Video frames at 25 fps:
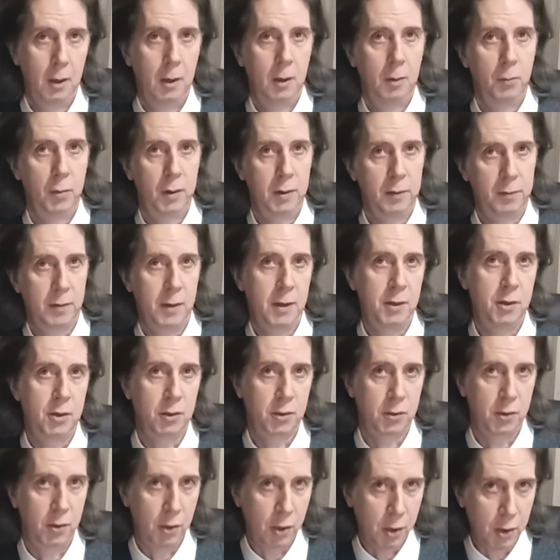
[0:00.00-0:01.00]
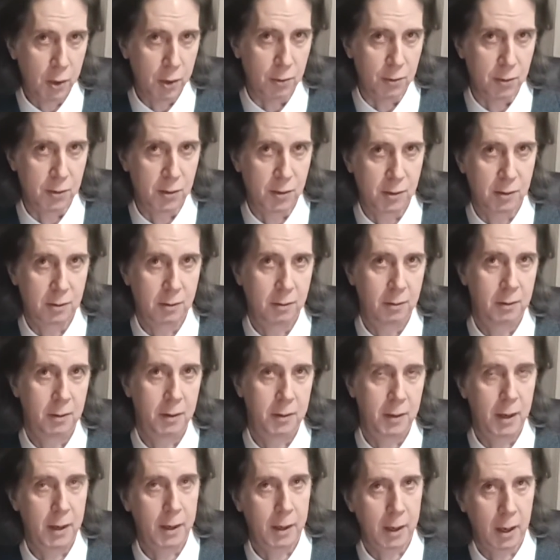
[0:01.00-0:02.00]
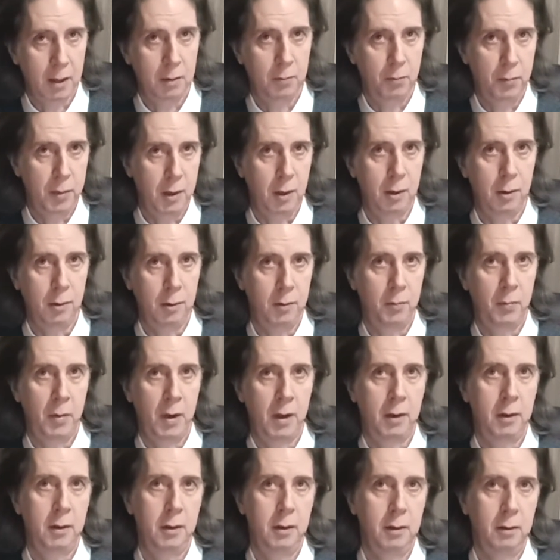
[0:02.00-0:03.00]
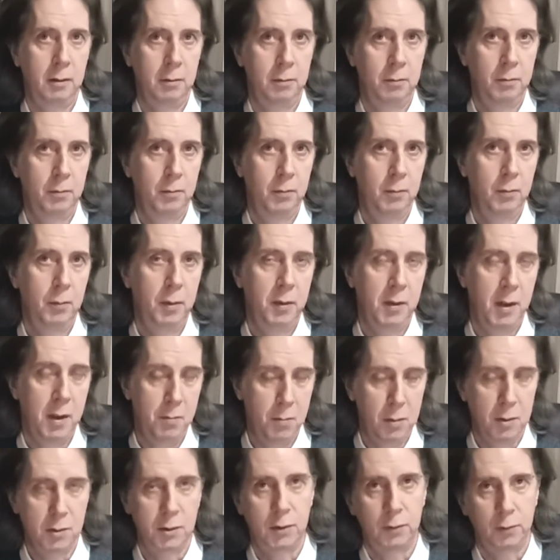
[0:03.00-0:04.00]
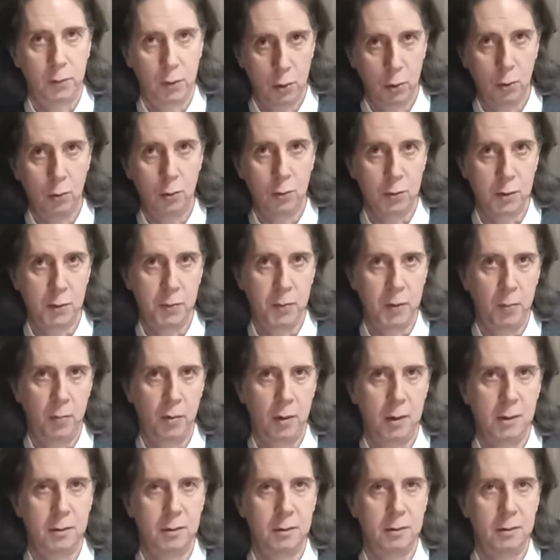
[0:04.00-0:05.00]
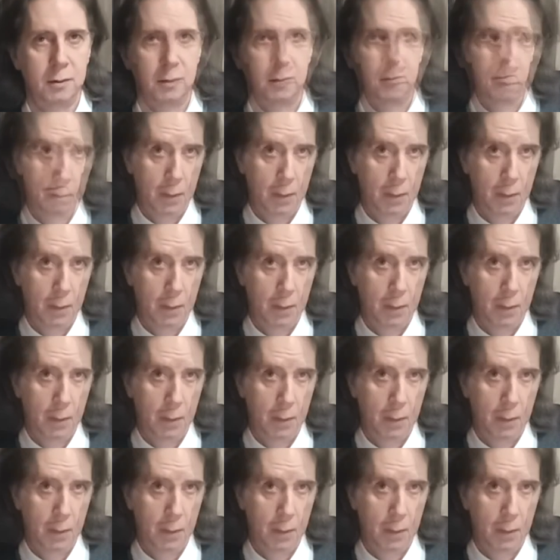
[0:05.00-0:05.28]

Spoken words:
But if they're just loose, then they can be glued back in, but they must of course be present.